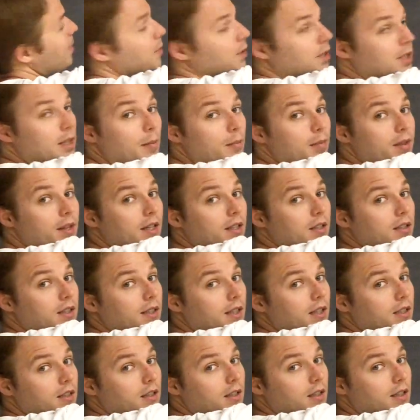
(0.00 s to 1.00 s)
times something
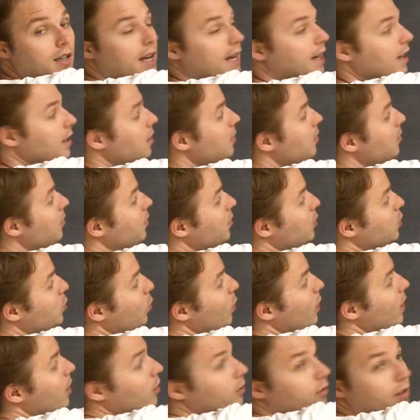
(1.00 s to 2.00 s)
to get to negative
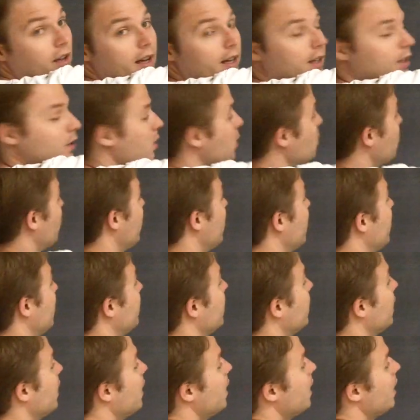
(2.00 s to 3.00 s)
12x
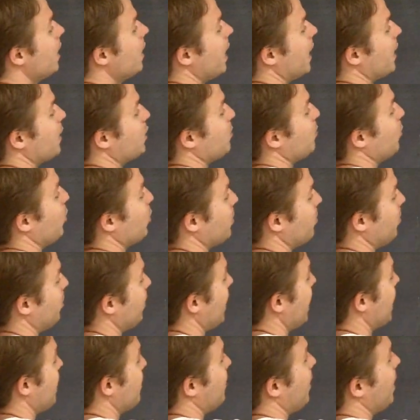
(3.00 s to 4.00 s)
squared, I should
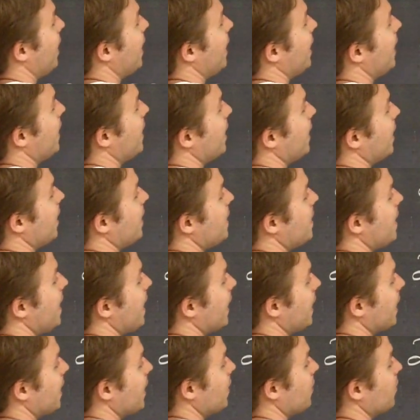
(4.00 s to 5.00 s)
multiply it by a
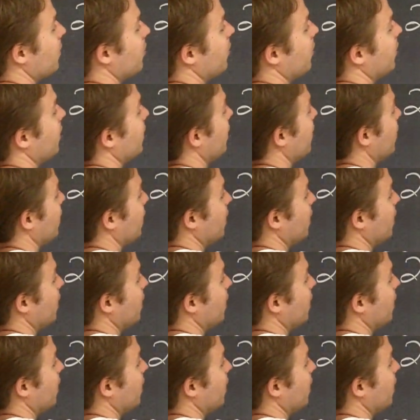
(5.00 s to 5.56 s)
negative